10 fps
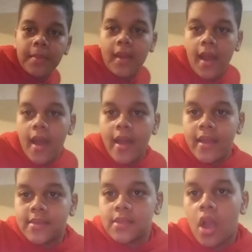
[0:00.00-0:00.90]

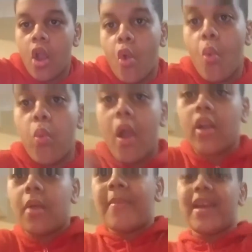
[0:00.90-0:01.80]
Guys,
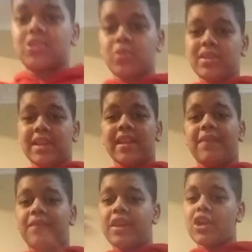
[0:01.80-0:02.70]
welcome back to another
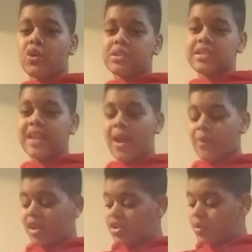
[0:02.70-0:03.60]
video. Today
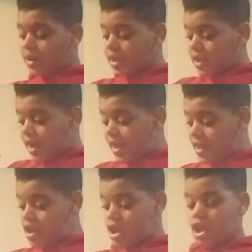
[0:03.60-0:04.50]
we are doing a
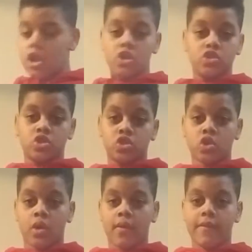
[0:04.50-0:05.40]

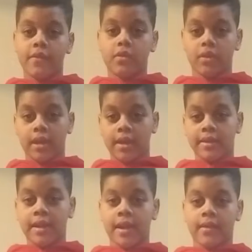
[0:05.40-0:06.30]
toy review,
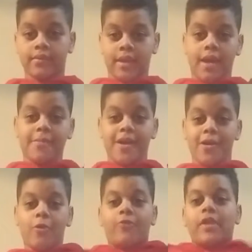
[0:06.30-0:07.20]
and I got my
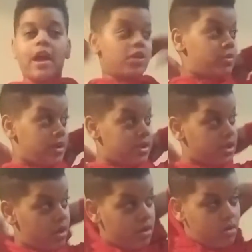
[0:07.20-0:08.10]
old Flash
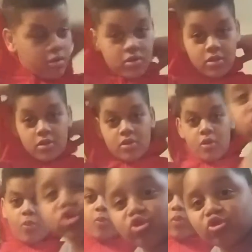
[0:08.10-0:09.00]
onesie on
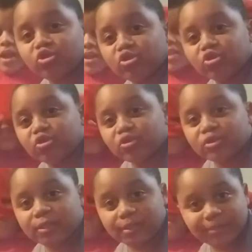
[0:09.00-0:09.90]
with
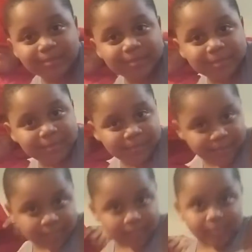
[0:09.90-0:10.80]
my boy
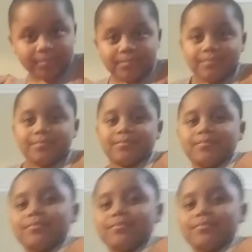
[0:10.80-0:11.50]
Kaden.